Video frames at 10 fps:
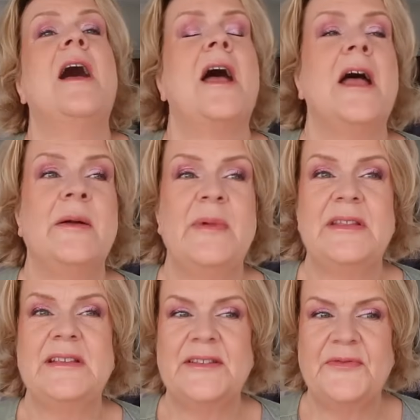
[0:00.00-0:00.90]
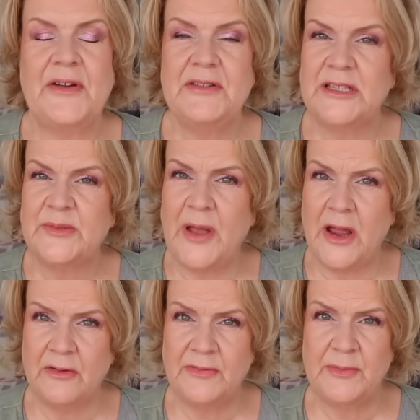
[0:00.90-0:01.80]
This is a very
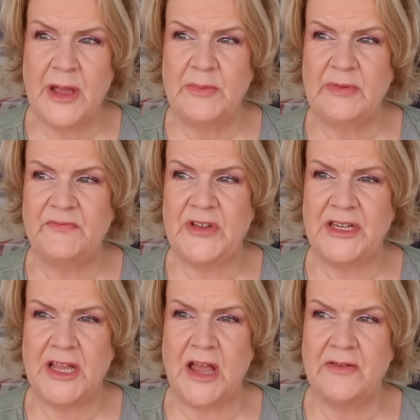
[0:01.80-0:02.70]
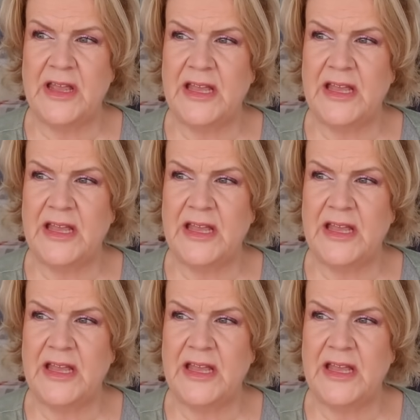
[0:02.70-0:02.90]
spur of the moment video.